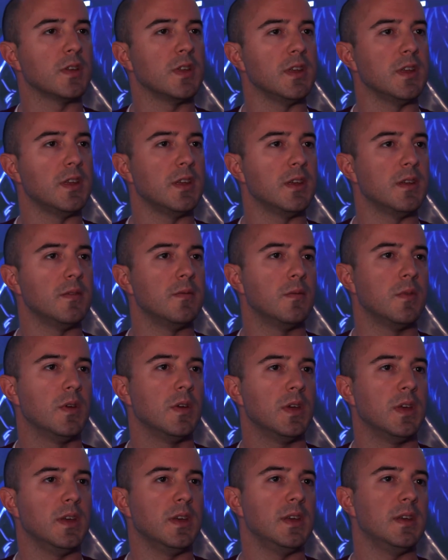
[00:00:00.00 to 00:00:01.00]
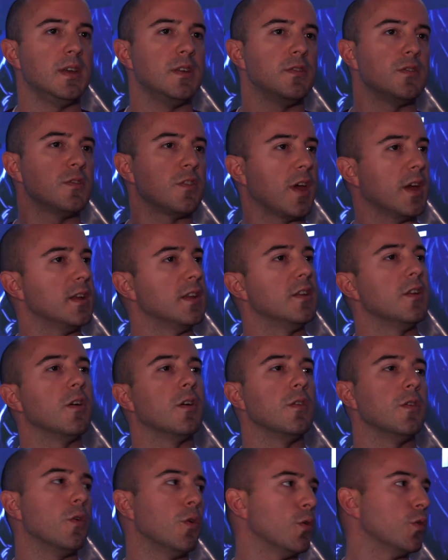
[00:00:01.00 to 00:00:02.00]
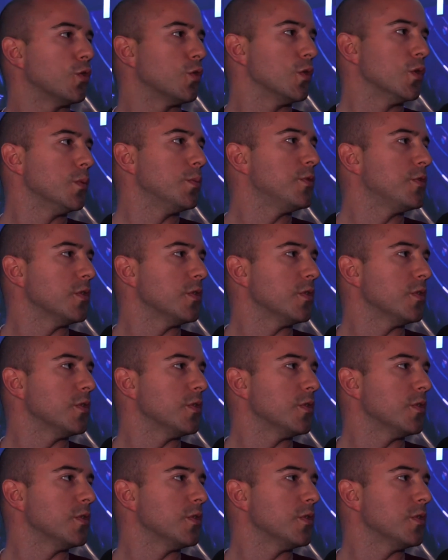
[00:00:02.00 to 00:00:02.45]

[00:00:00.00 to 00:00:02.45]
He's tied into the whole group,